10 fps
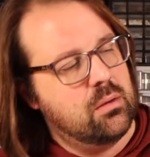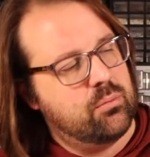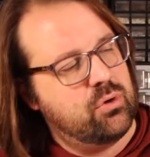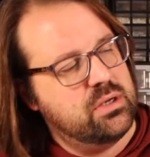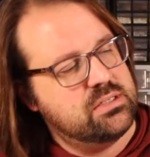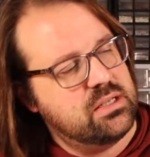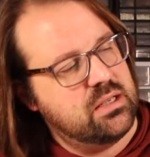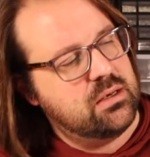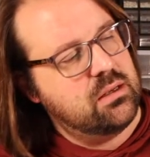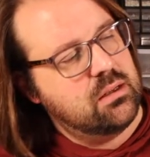
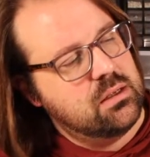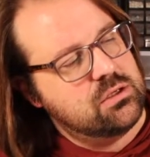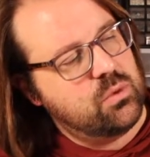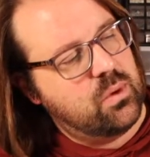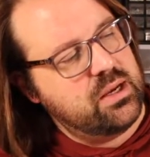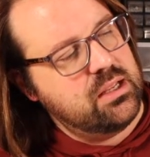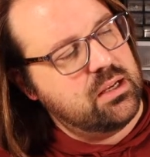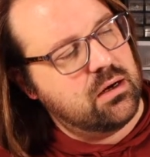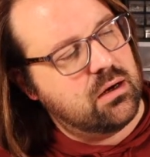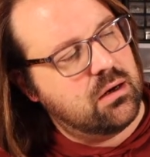printed
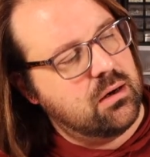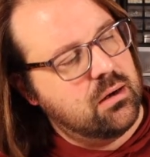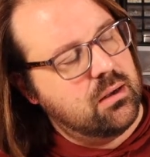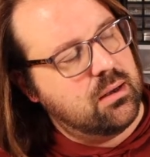20-year